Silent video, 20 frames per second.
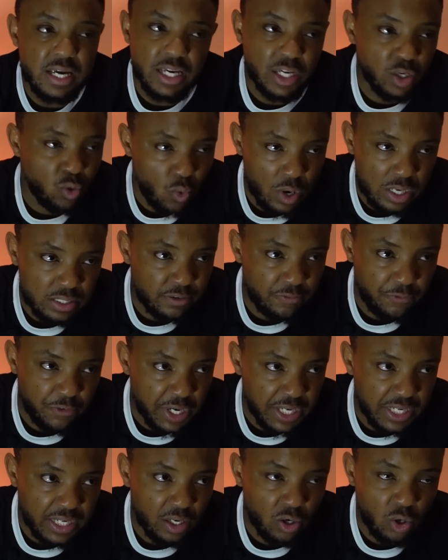It was a
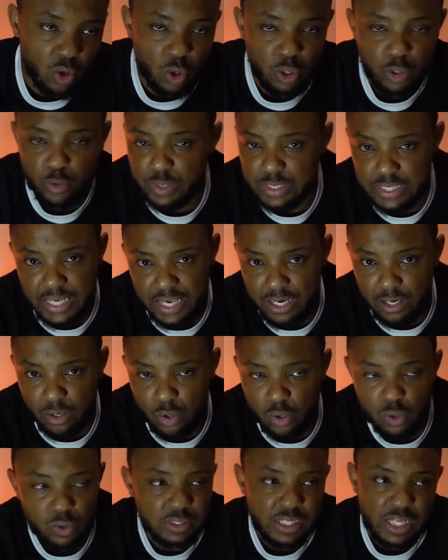free kick goal, it was a header
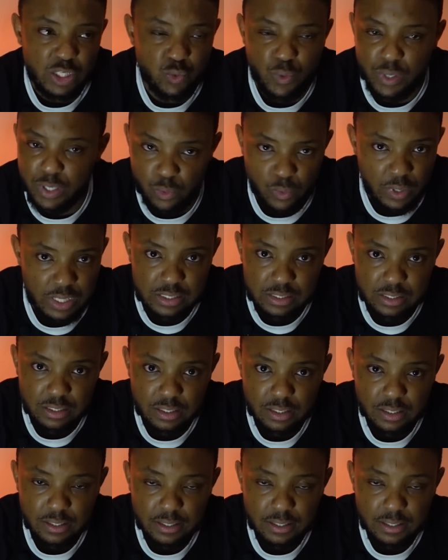goal, that's what it was.